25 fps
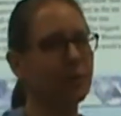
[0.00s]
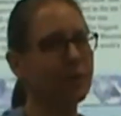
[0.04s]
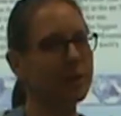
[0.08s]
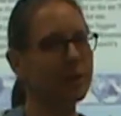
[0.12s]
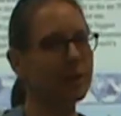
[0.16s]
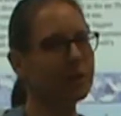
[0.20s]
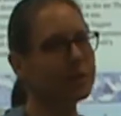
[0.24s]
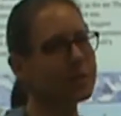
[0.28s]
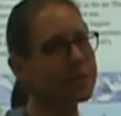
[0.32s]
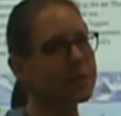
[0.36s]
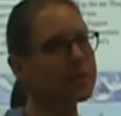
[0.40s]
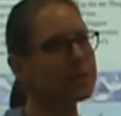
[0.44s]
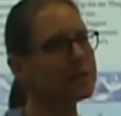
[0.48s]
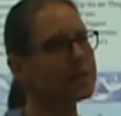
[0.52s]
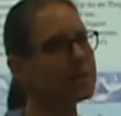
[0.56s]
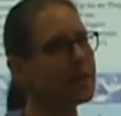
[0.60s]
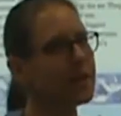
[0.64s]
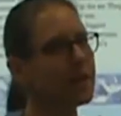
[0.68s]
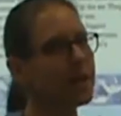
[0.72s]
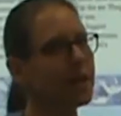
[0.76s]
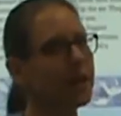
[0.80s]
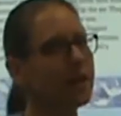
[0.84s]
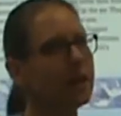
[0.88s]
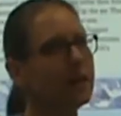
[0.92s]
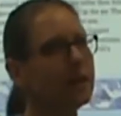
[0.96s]
When you're
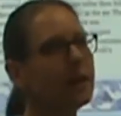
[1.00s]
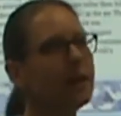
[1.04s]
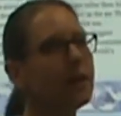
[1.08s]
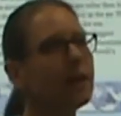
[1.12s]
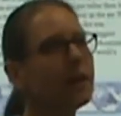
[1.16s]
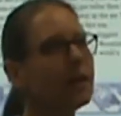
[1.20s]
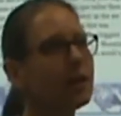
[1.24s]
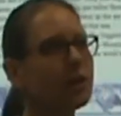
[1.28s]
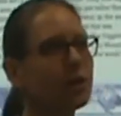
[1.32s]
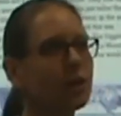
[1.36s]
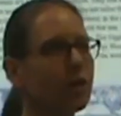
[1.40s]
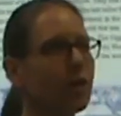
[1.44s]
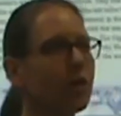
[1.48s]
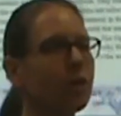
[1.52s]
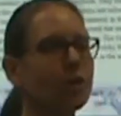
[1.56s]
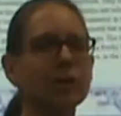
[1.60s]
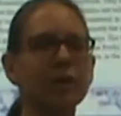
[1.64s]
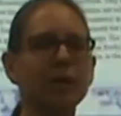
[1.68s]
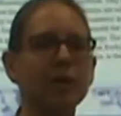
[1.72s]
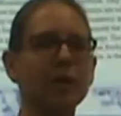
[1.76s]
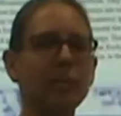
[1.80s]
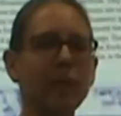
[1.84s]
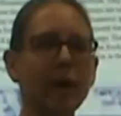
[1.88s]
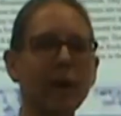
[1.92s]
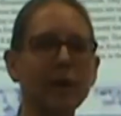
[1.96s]
16, you're
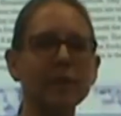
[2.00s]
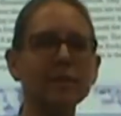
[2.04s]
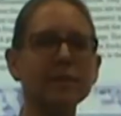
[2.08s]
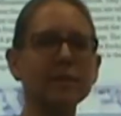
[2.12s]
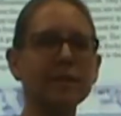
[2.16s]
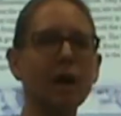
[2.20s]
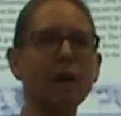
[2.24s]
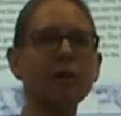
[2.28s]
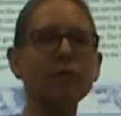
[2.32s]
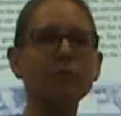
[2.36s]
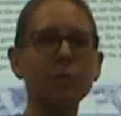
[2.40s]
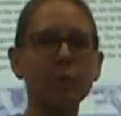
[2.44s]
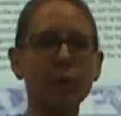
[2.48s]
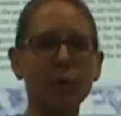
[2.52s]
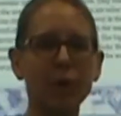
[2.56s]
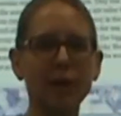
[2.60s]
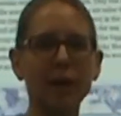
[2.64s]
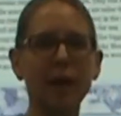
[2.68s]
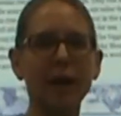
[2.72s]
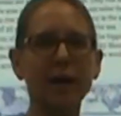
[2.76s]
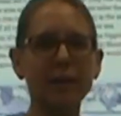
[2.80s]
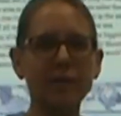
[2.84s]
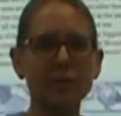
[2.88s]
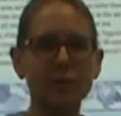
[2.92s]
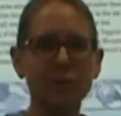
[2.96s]
only about a sophomore in
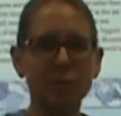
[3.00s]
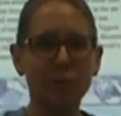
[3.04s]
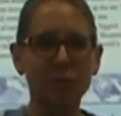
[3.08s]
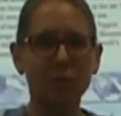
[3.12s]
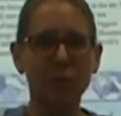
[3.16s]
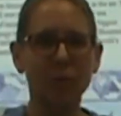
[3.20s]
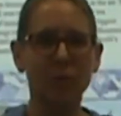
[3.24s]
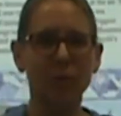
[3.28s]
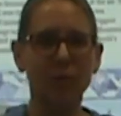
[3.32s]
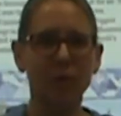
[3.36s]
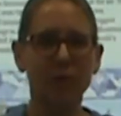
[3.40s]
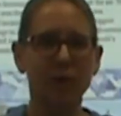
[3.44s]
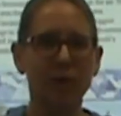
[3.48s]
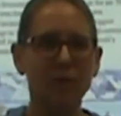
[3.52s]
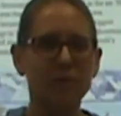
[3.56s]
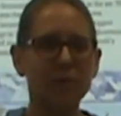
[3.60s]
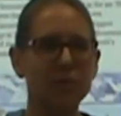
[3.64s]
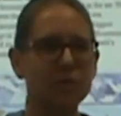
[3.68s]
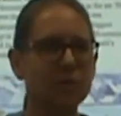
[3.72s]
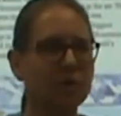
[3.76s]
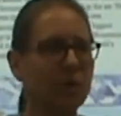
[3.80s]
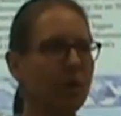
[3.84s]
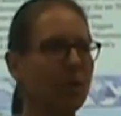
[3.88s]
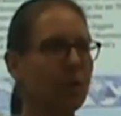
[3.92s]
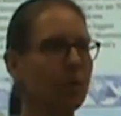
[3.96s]
high school.
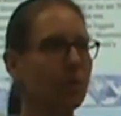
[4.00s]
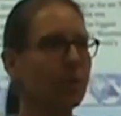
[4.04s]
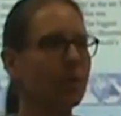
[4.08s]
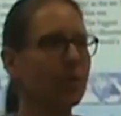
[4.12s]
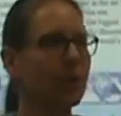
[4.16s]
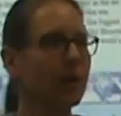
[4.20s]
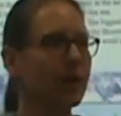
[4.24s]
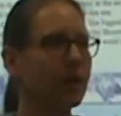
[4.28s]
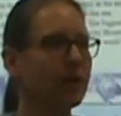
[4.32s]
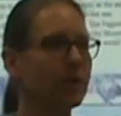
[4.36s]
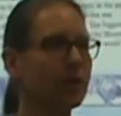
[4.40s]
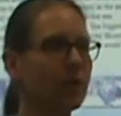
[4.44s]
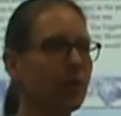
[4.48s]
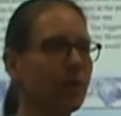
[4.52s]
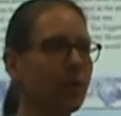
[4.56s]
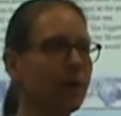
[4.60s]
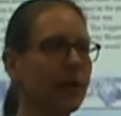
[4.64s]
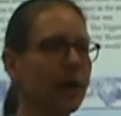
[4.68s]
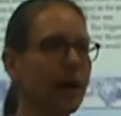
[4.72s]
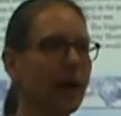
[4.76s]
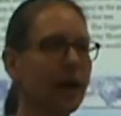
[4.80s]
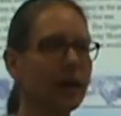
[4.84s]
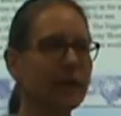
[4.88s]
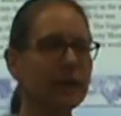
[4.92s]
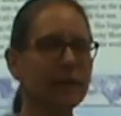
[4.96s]
So you are
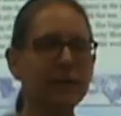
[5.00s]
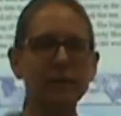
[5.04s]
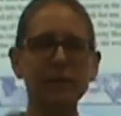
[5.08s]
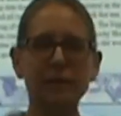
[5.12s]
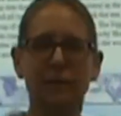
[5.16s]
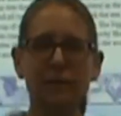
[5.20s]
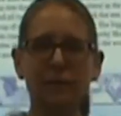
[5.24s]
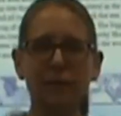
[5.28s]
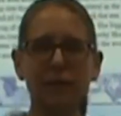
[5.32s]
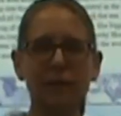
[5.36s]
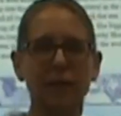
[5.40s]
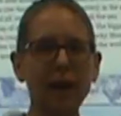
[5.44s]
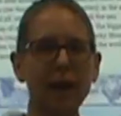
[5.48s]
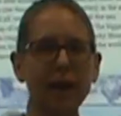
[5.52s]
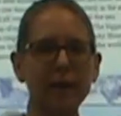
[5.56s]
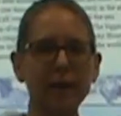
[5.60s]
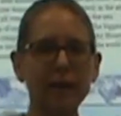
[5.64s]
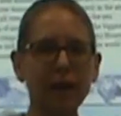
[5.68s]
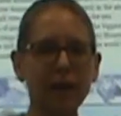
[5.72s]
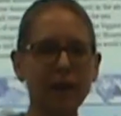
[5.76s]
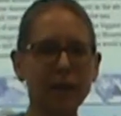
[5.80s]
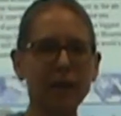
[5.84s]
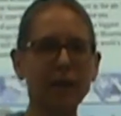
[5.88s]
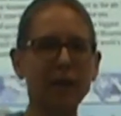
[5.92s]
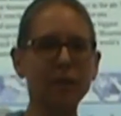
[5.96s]
not
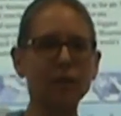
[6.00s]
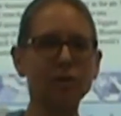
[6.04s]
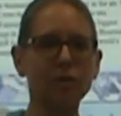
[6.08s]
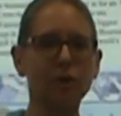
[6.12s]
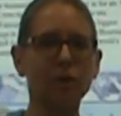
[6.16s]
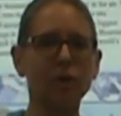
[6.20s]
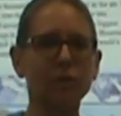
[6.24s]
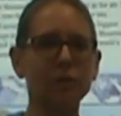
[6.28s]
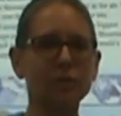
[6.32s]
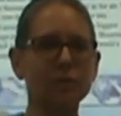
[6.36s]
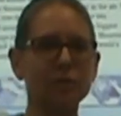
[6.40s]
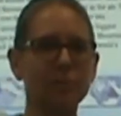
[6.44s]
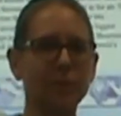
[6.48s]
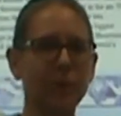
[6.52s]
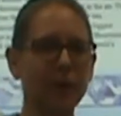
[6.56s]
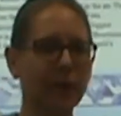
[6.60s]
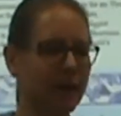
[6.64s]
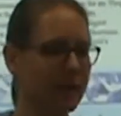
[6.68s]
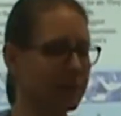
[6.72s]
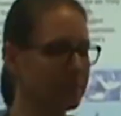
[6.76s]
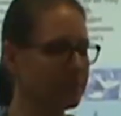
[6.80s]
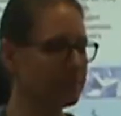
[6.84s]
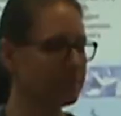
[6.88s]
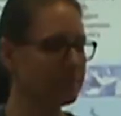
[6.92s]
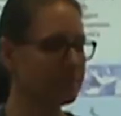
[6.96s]
yet an adult,
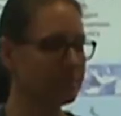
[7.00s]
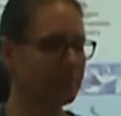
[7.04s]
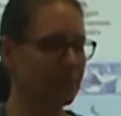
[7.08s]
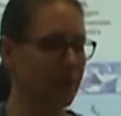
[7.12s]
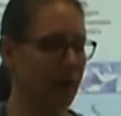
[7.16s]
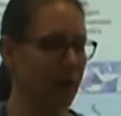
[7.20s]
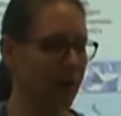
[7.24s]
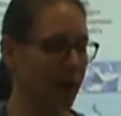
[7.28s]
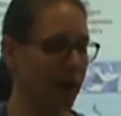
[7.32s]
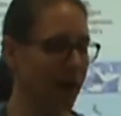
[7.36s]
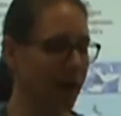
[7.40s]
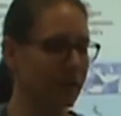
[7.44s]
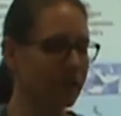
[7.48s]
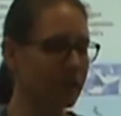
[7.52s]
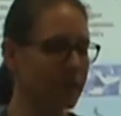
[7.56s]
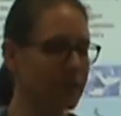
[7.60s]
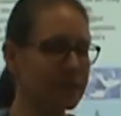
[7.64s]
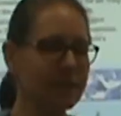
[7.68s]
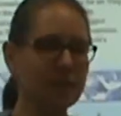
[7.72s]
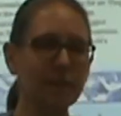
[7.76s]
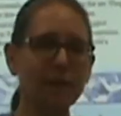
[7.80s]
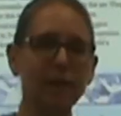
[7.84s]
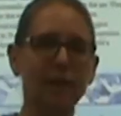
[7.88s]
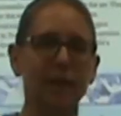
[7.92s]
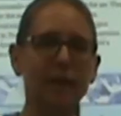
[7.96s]
but
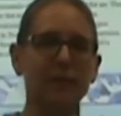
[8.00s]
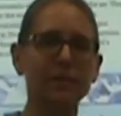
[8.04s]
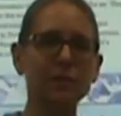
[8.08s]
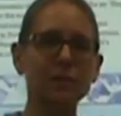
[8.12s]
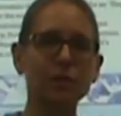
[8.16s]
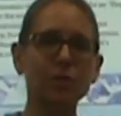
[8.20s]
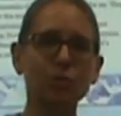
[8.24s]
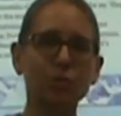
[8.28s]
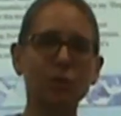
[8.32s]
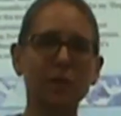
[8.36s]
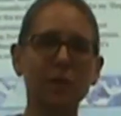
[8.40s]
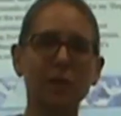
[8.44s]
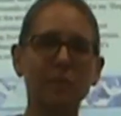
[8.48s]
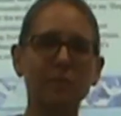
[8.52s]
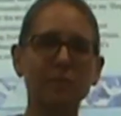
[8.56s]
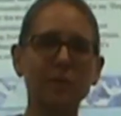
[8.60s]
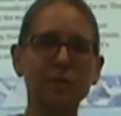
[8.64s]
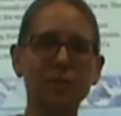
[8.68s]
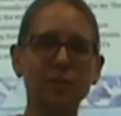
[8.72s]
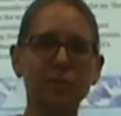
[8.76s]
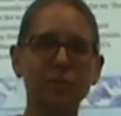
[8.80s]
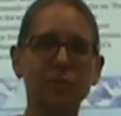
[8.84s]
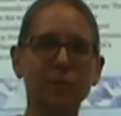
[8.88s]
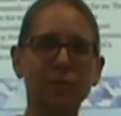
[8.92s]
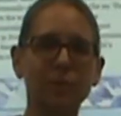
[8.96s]
obviously he has a dream
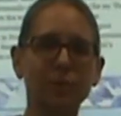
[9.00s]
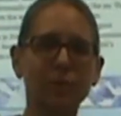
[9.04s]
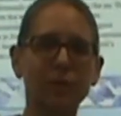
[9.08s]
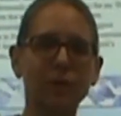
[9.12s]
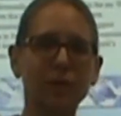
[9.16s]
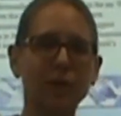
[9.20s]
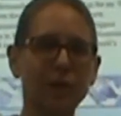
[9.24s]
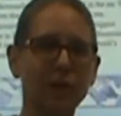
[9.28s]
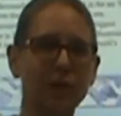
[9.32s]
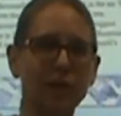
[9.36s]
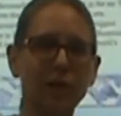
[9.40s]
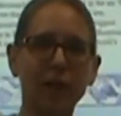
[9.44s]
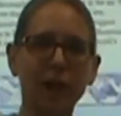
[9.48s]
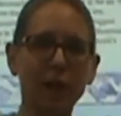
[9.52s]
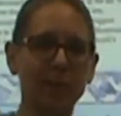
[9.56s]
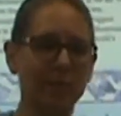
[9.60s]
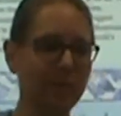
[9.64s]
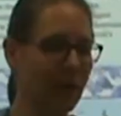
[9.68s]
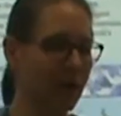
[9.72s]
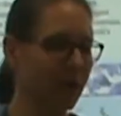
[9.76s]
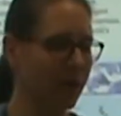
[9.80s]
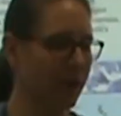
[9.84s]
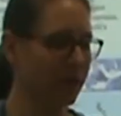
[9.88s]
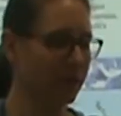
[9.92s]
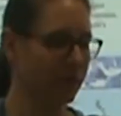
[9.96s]
to climb
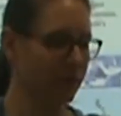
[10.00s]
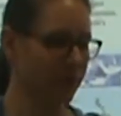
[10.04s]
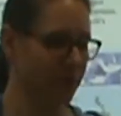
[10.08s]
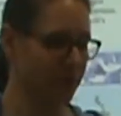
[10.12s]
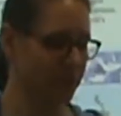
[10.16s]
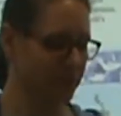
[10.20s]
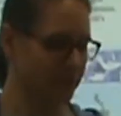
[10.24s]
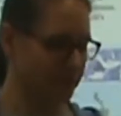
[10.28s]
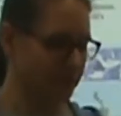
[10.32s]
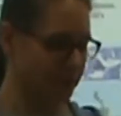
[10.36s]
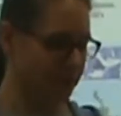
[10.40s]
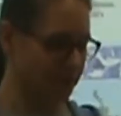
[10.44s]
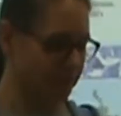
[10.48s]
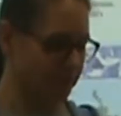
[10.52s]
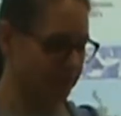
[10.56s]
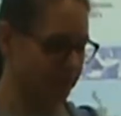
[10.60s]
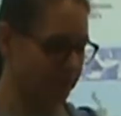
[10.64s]
Mount Everest.